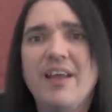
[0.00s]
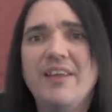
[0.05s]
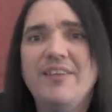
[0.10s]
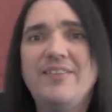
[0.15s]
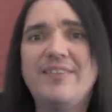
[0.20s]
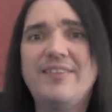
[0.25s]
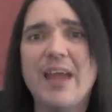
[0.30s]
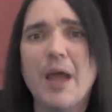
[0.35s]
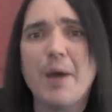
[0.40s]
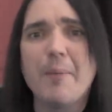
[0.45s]

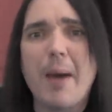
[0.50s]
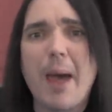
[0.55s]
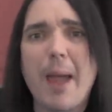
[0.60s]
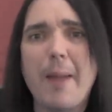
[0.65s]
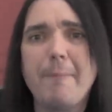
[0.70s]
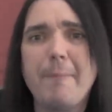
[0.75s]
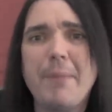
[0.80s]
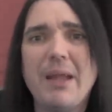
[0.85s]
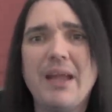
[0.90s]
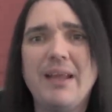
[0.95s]
Sam
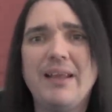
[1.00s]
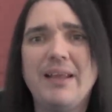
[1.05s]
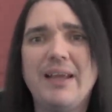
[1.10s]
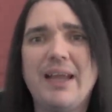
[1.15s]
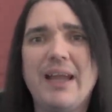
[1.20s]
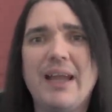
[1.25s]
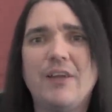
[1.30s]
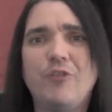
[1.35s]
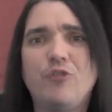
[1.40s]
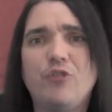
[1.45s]
I. B.
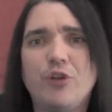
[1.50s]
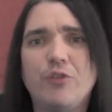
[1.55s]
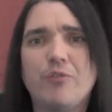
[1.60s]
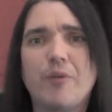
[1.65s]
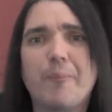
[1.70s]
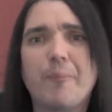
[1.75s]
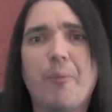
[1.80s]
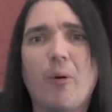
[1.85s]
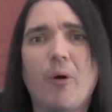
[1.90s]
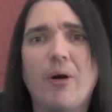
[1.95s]
DeGangi
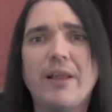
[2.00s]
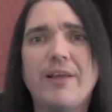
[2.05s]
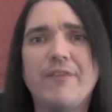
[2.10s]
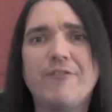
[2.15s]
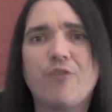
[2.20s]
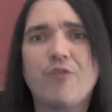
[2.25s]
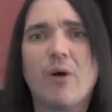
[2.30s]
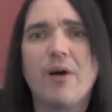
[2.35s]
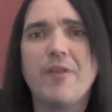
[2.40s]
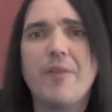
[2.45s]

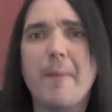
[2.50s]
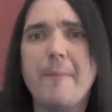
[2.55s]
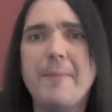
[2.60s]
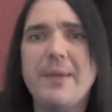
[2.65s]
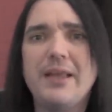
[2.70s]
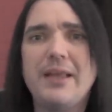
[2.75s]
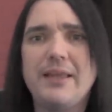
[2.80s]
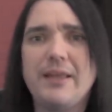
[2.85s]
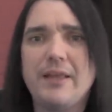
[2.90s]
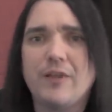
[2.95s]
reporting for The
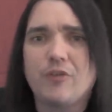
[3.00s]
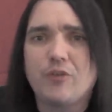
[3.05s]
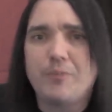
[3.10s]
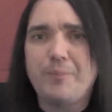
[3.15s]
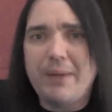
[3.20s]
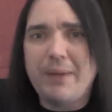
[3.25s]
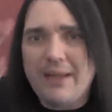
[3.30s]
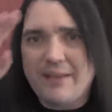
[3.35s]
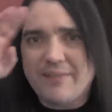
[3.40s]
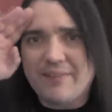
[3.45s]
Media
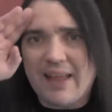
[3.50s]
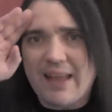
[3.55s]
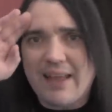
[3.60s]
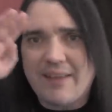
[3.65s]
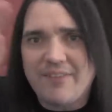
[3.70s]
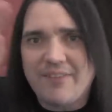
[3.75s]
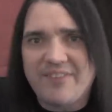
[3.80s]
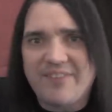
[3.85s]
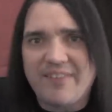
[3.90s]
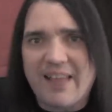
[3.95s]
Speaks
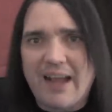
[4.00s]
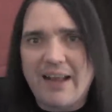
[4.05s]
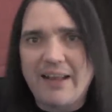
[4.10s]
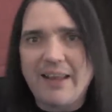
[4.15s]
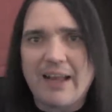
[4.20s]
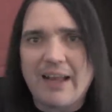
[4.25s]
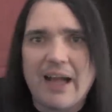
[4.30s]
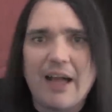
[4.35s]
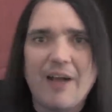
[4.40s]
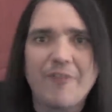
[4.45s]
and
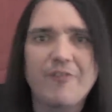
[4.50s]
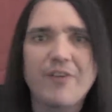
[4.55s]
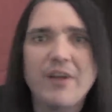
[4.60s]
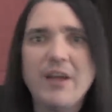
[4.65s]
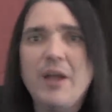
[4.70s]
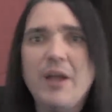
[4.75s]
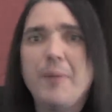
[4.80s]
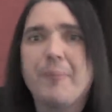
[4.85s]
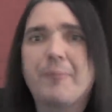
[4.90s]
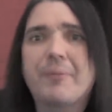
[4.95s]
signing off.
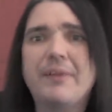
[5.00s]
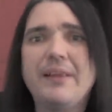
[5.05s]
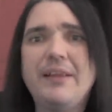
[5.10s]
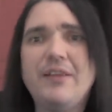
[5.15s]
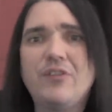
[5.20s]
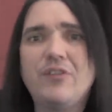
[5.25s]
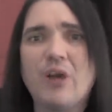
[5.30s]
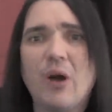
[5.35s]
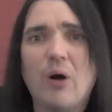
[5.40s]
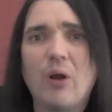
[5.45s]

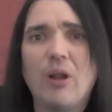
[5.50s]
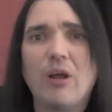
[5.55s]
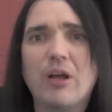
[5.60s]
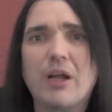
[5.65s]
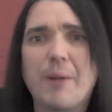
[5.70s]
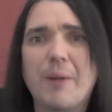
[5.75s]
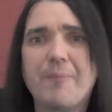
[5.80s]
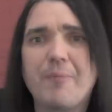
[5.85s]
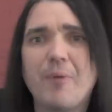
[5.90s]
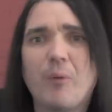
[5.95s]
Please go
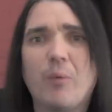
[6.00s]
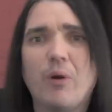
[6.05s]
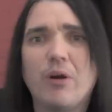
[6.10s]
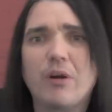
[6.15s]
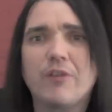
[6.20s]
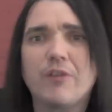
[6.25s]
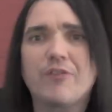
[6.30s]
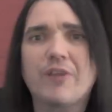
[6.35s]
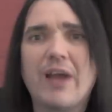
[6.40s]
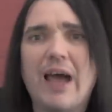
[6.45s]
look up the
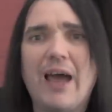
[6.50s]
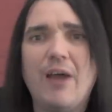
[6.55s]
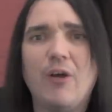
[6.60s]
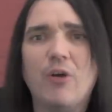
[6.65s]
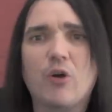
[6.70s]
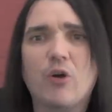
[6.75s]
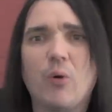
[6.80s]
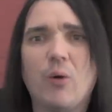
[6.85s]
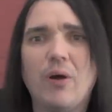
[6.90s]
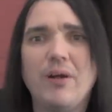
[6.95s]
work of
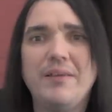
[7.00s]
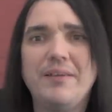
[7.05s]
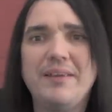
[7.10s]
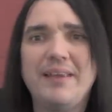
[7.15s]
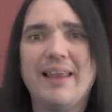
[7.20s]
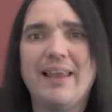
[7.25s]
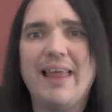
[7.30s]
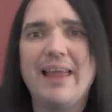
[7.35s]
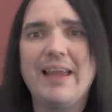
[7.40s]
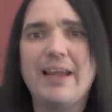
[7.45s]
Kyle Court,
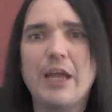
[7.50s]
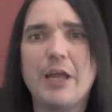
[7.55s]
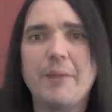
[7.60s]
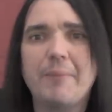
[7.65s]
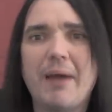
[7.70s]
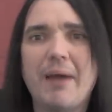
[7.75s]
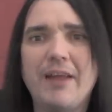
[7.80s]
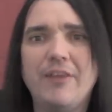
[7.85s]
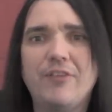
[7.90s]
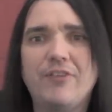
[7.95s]
D-Lake,
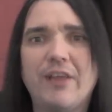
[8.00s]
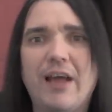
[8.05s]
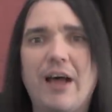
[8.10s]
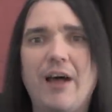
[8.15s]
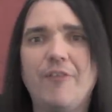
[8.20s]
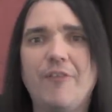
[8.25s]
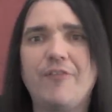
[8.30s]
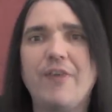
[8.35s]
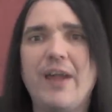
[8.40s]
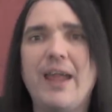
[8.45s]
and
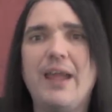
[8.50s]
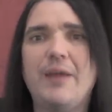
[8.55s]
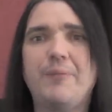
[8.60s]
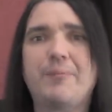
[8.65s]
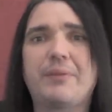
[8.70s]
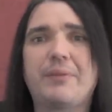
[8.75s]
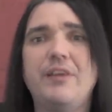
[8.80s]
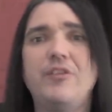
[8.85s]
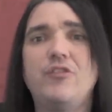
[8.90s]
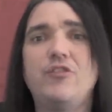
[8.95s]
myself,
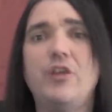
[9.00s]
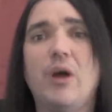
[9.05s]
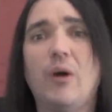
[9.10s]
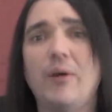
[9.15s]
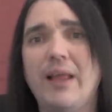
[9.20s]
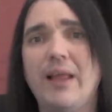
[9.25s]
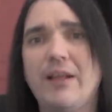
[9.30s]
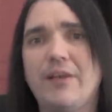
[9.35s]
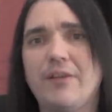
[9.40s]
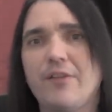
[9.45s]
and please
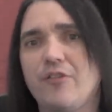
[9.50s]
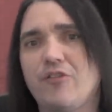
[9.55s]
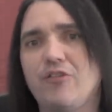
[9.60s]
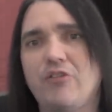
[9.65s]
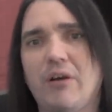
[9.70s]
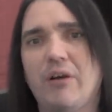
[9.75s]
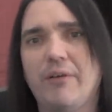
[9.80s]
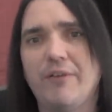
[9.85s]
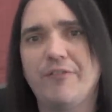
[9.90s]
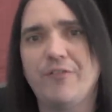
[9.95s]
donate to the
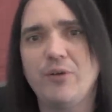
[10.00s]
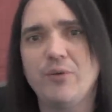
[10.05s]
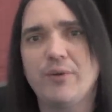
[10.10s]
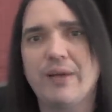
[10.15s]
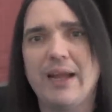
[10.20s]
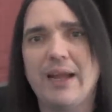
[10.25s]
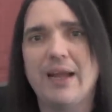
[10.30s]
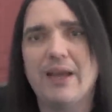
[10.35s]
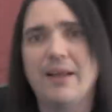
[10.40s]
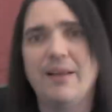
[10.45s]
show if you
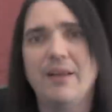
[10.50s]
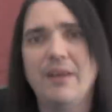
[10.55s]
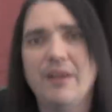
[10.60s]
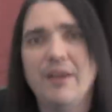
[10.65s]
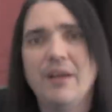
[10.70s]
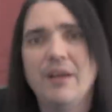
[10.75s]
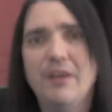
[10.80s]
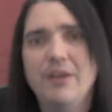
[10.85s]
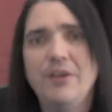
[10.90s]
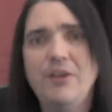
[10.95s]
can.
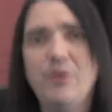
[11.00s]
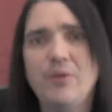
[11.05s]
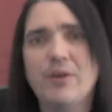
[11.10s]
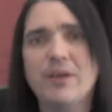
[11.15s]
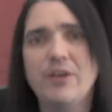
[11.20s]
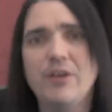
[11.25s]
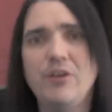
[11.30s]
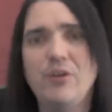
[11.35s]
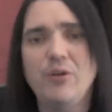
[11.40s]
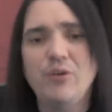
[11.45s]
You
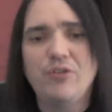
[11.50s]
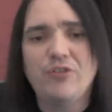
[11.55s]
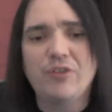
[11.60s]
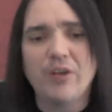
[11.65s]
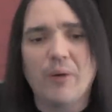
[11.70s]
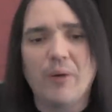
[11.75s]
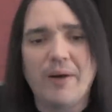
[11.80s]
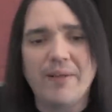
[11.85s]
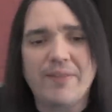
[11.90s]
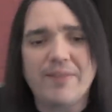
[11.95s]
can do
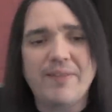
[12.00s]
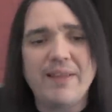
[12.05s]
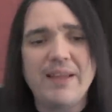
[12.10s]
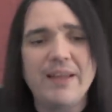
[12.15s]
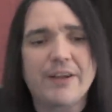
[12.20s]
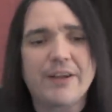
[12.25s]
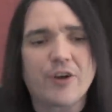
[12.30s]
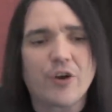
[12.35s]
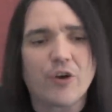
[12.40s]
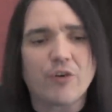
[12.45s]
so at
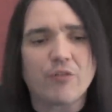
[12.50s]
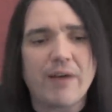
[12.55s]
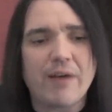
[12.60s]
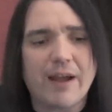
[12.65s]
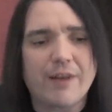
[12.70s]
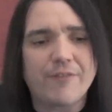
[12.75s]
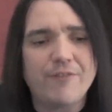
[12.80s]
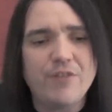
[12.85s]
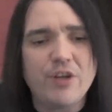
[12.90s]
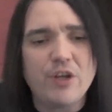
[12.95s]

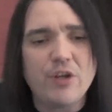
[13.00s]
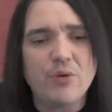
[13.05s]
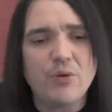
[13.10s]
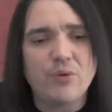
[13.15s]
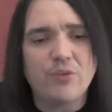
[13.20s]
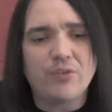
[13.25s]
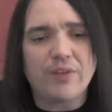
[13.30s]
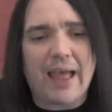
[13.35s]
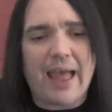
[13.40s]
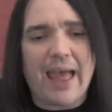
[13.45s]

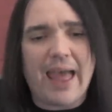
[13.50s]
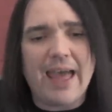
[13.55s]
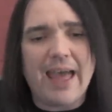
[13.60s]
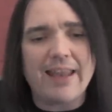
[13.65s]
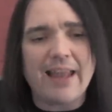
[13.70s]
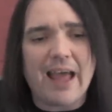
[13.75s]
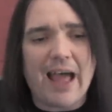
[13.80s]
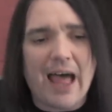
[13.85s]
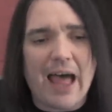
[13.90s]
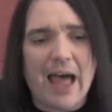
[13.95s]

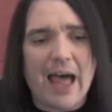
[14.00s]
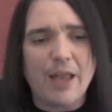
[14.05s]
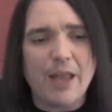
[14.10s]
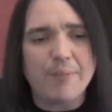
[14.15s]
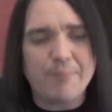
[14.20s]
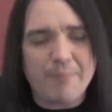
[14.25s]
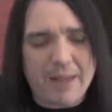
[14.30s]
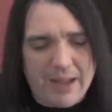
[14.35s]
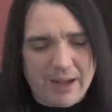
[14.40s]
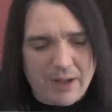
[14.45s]

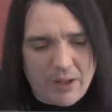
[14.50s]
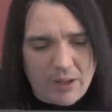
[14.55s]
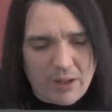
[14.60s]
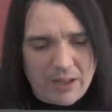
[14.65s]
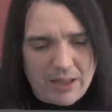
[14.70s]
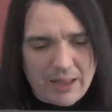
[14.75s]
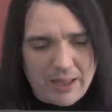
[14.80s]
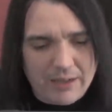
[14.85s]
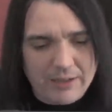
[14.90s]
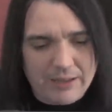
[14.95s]

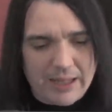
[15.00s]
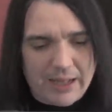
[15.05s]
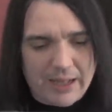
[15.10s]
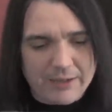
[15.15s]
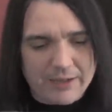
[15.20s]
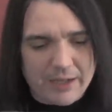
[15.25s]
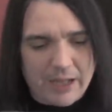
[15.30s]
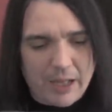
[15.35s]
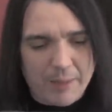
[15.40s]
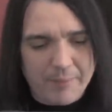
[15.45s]

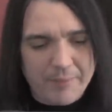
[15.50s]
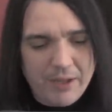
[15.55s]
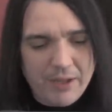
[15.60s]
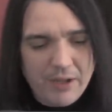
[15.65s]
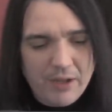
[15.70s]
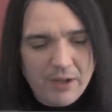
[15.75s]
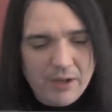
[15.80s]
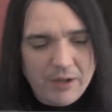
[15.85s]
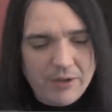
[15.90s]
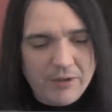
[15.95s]
thecorrectviews@hotmail.com.
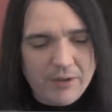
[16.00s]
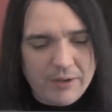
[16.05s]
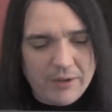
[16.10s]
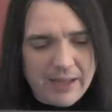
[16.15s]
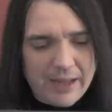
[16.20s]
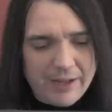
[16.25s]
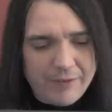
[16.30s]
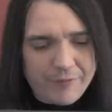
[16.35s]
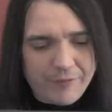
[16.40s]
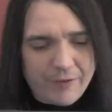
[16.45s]
Good
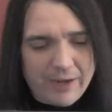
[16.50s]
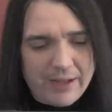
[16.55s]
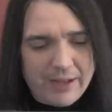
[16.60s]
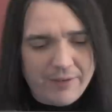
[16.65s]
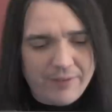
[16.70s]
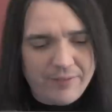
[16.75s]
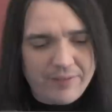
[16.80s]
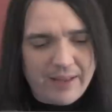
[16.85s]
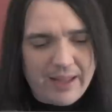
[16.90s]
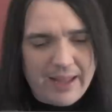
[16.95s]
night,
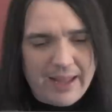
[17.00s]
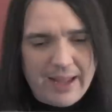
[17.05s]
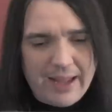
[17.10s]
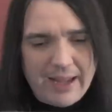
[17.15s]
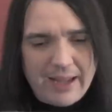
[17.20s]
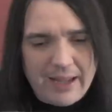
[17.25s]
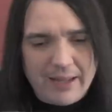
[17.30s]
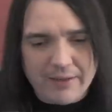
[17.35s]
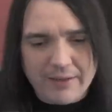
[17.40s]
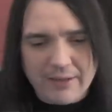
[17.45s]
friends,
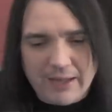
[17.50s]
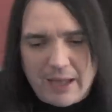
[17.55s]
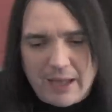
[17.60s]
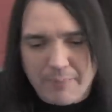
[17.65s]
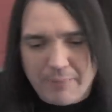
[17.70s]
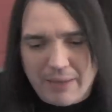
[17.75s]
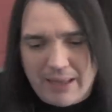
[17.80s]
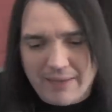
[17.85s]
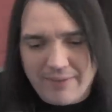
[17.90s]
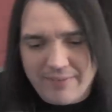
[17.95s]
and
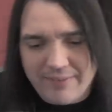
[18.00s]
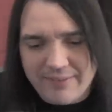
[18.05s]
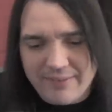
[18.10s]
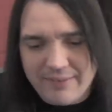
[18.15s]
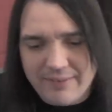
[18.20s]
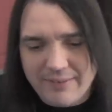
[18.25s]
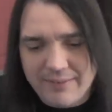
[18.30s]
God bless.